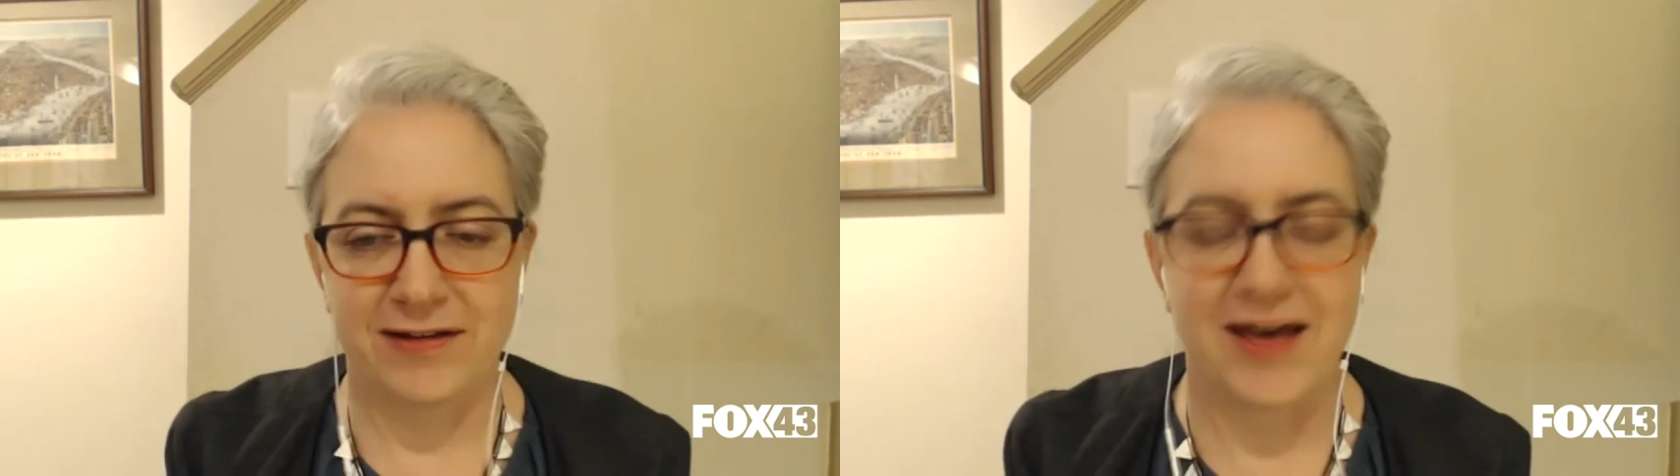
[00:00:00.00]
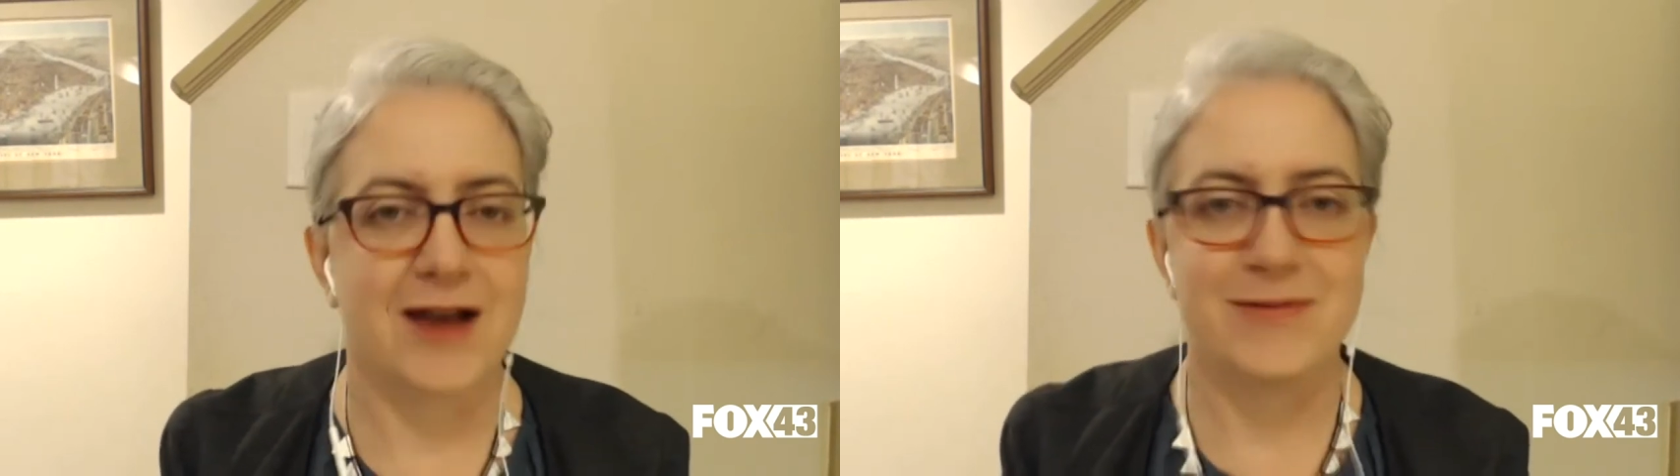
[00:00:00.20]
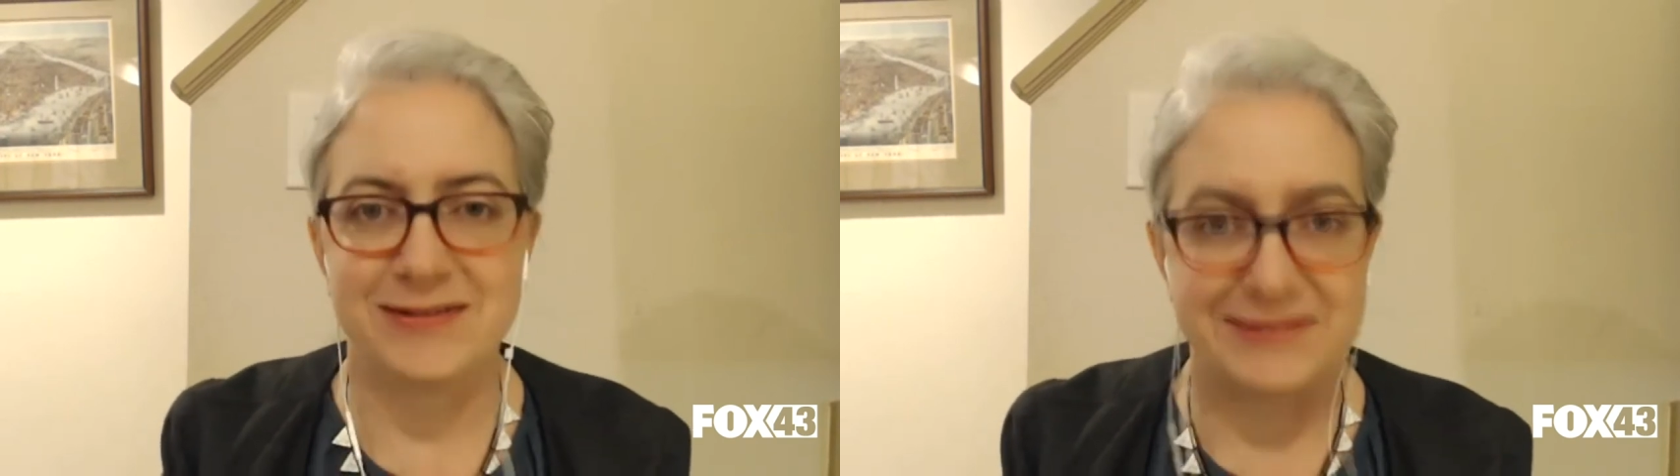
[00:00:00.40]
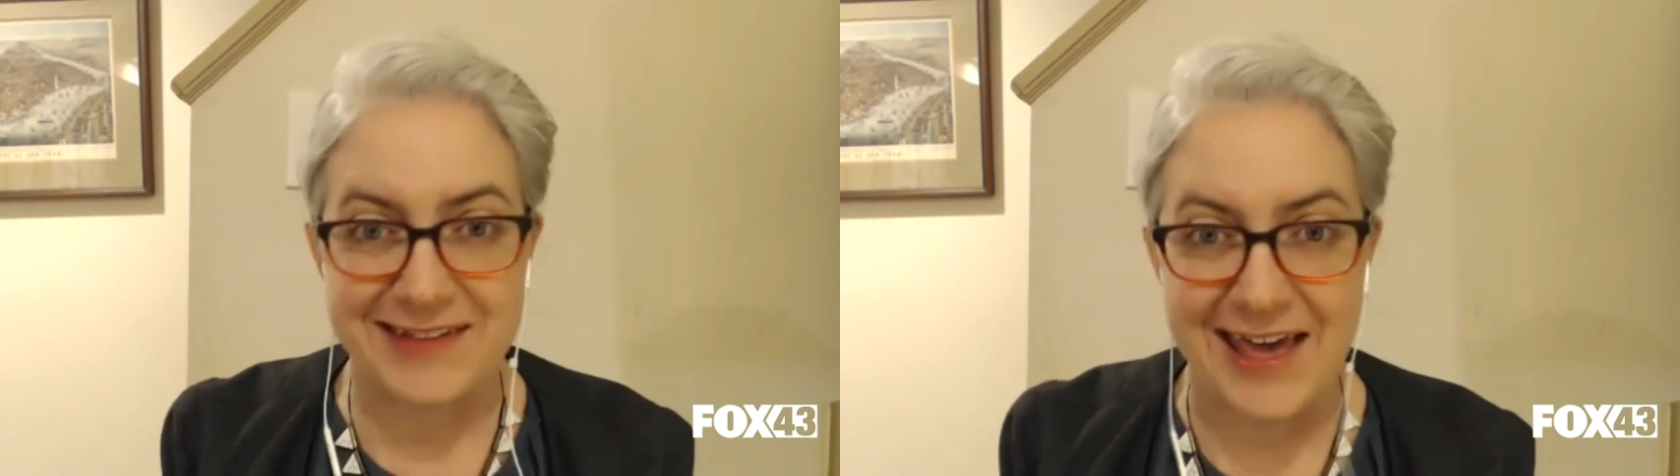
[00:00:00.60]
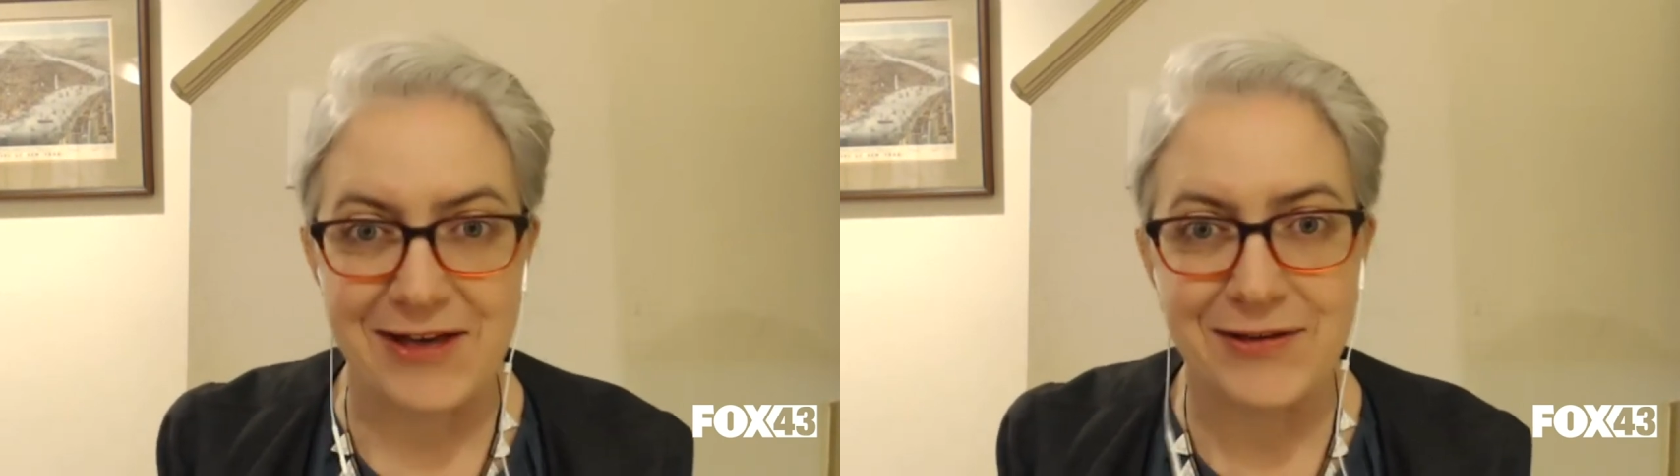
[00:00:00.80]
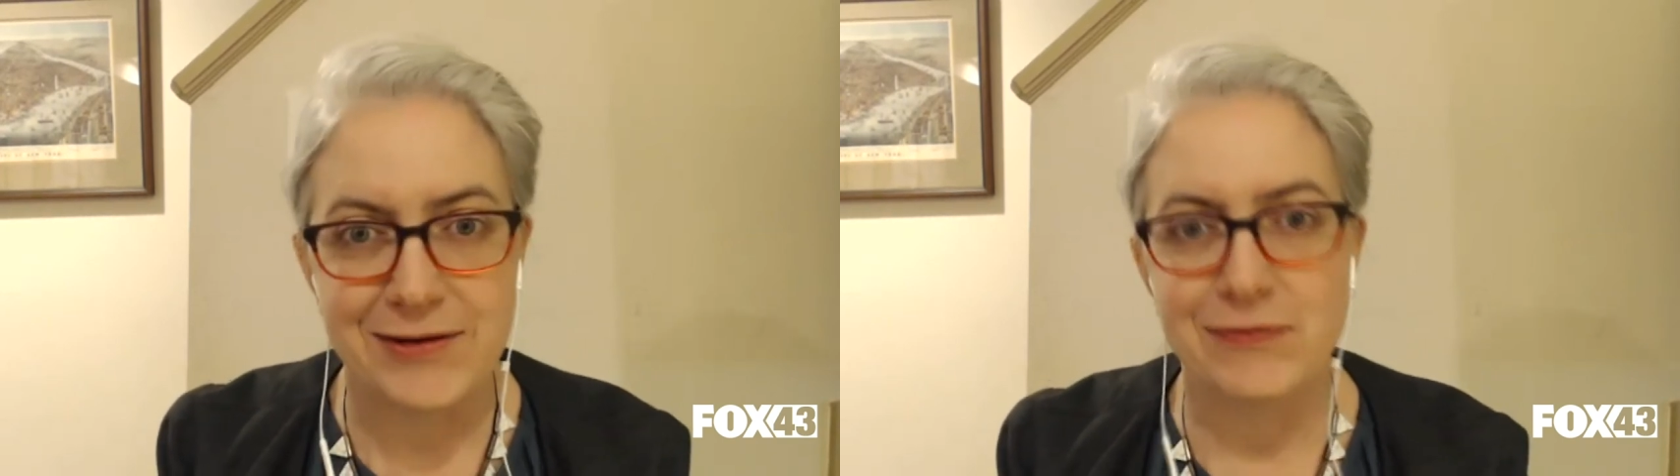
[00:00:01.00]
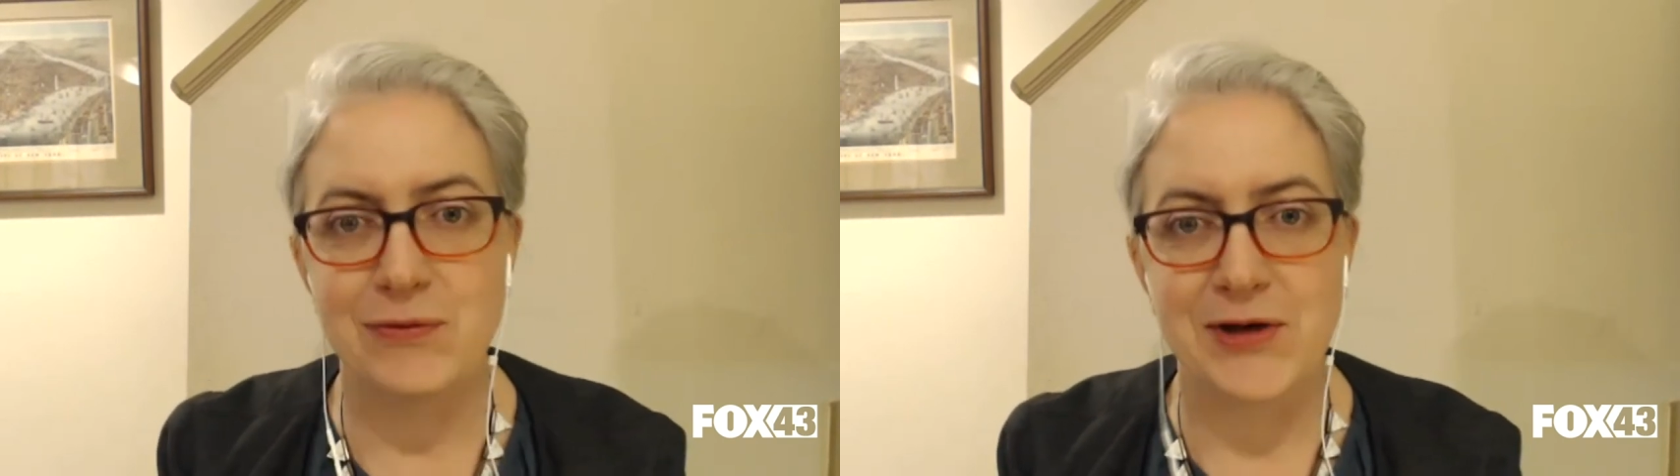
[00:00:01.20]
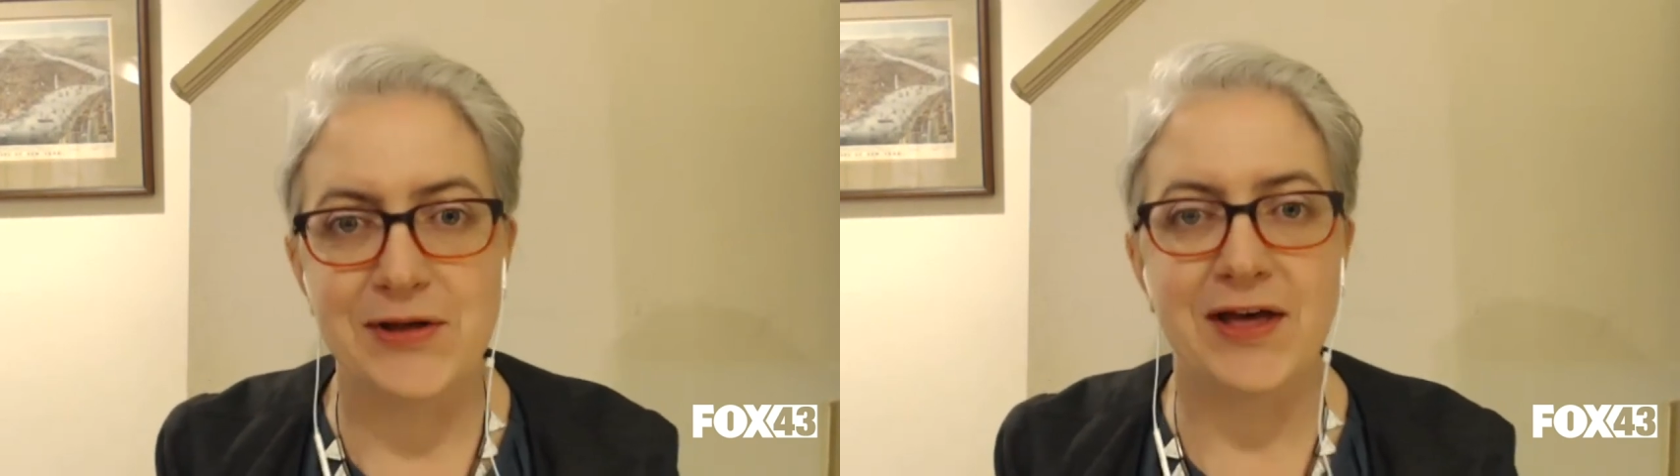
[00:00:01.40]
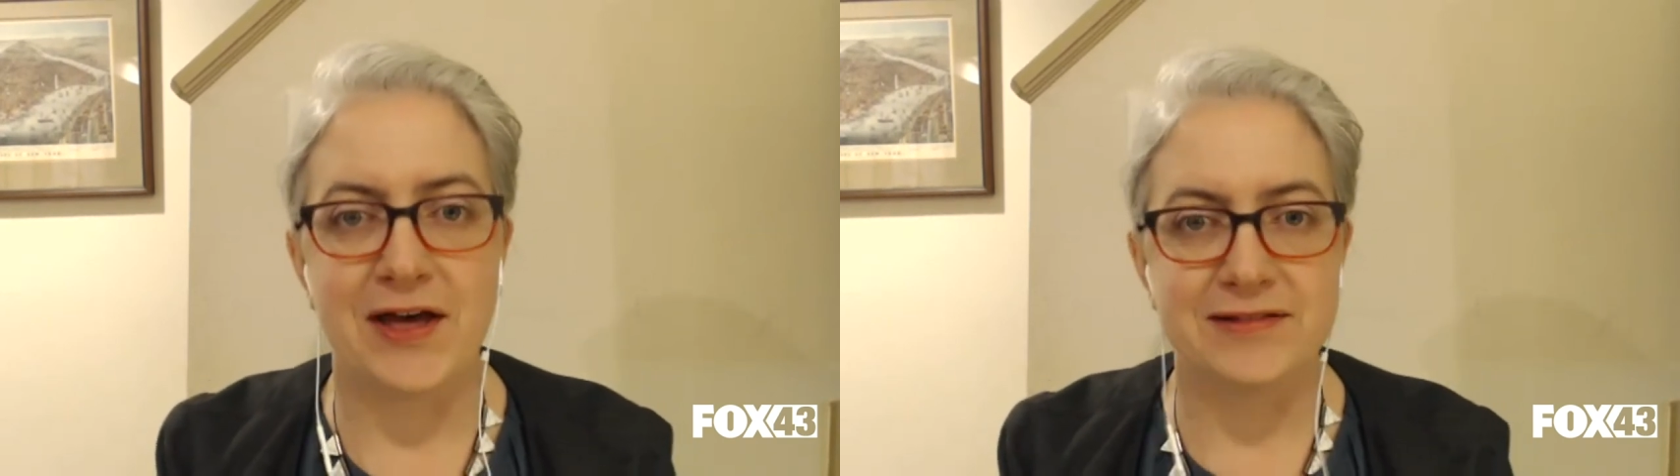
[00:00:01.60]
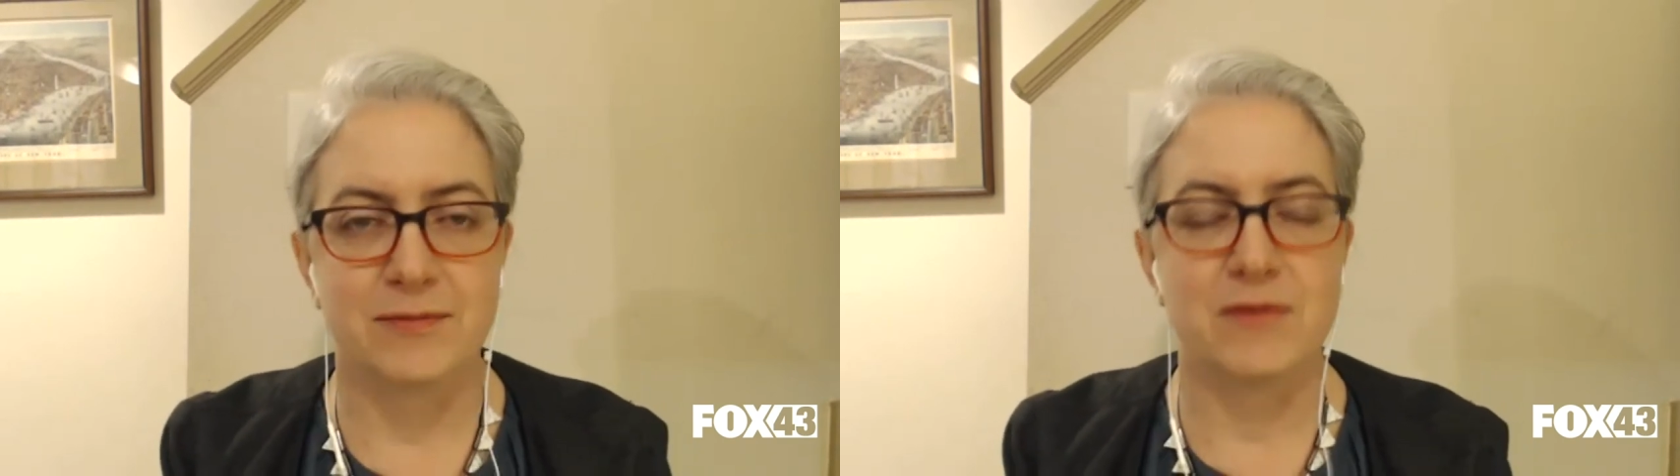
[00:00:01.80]
economies of scale, if you will,
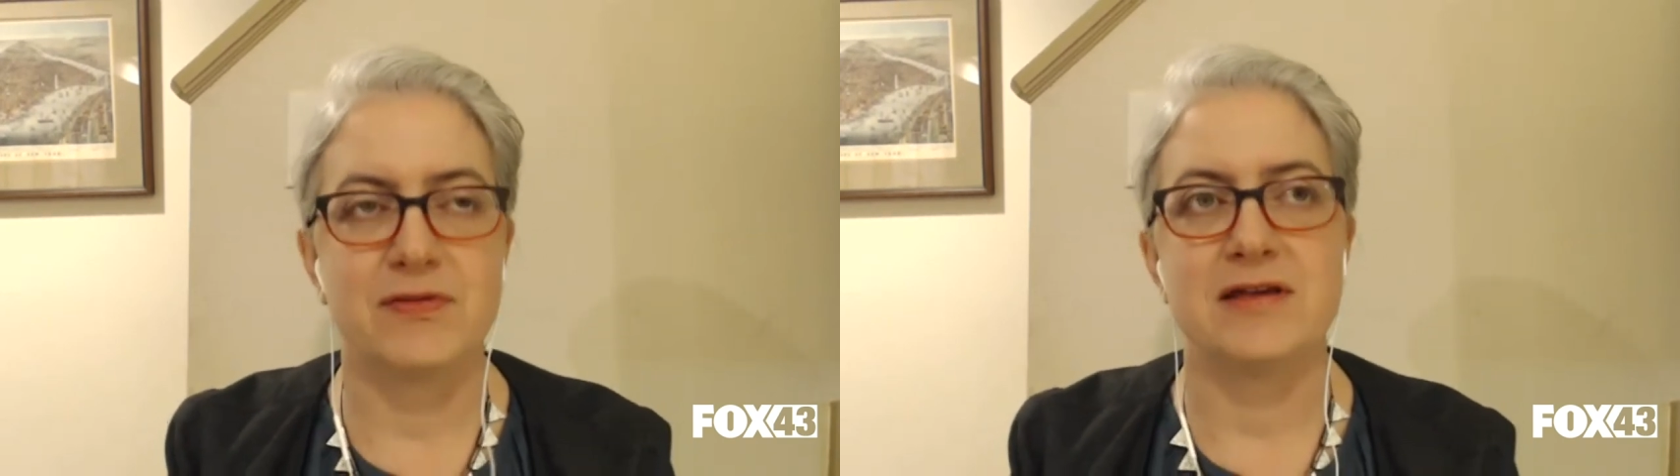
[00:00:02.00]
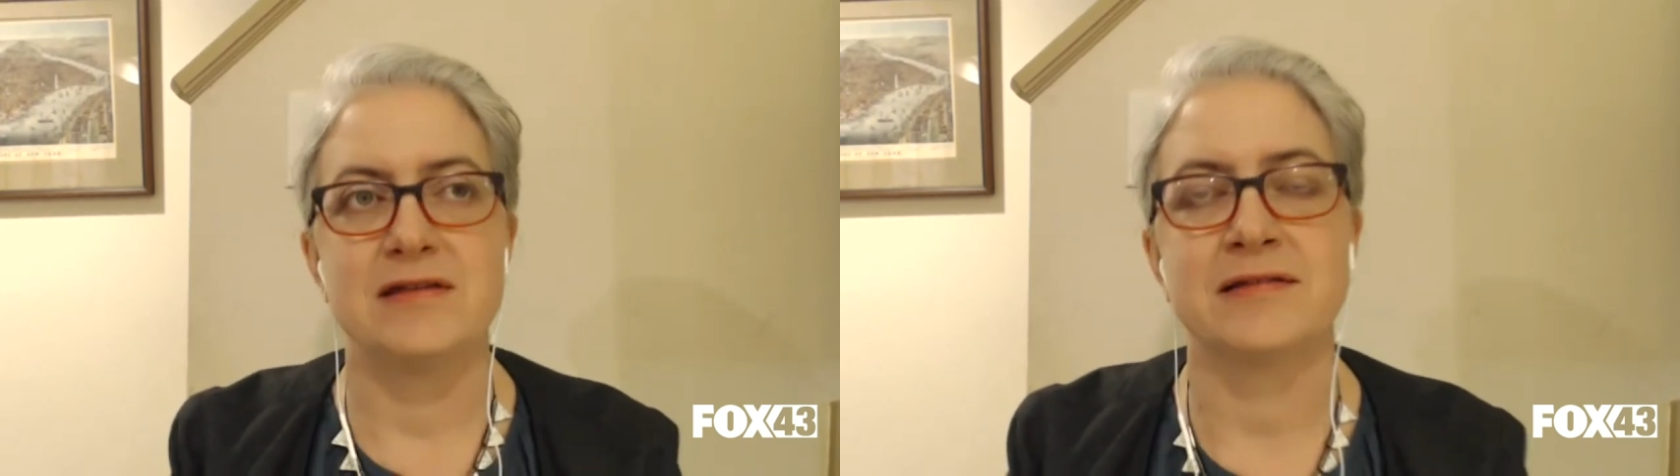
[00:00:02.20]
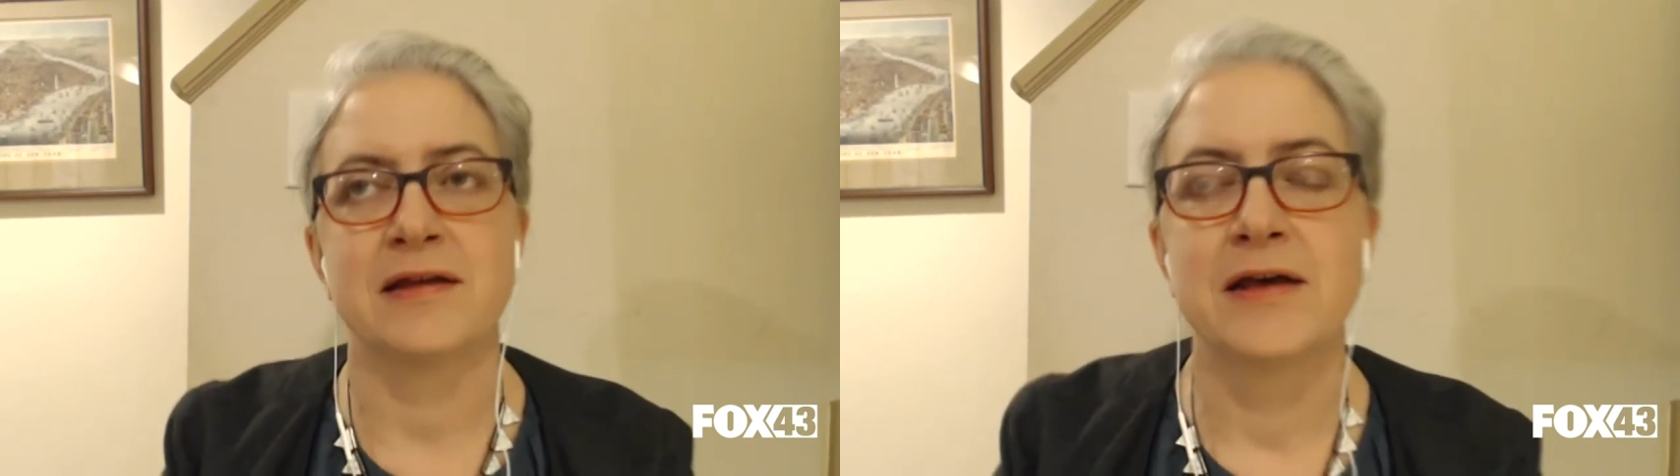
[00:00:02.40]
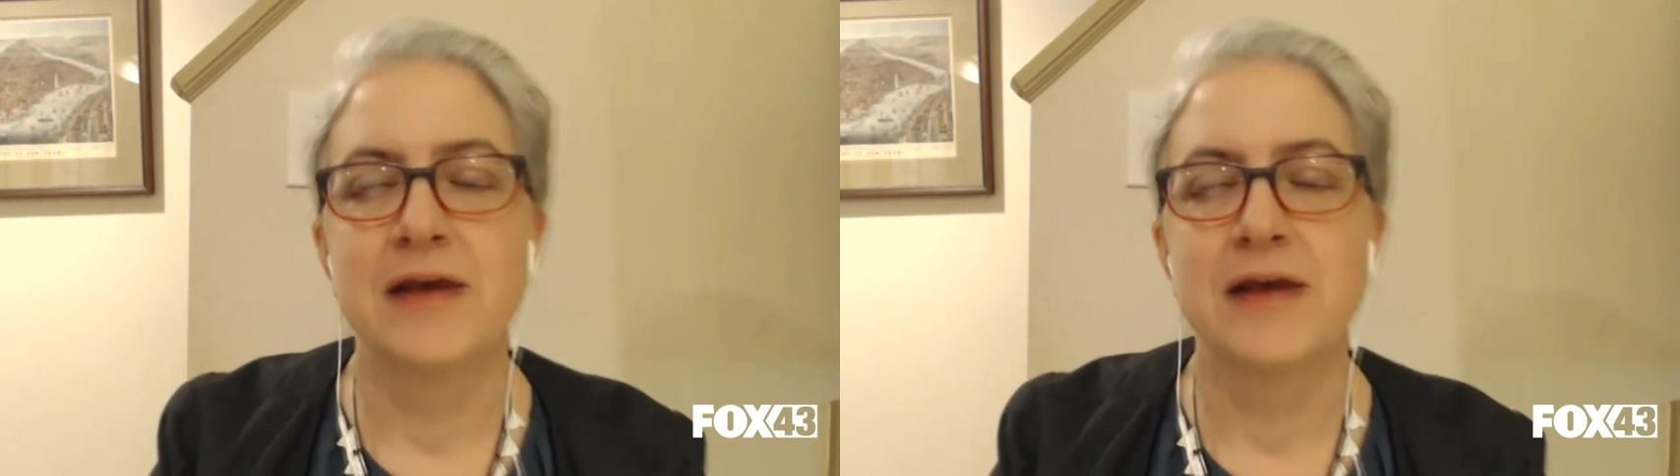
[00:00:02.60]
on some of these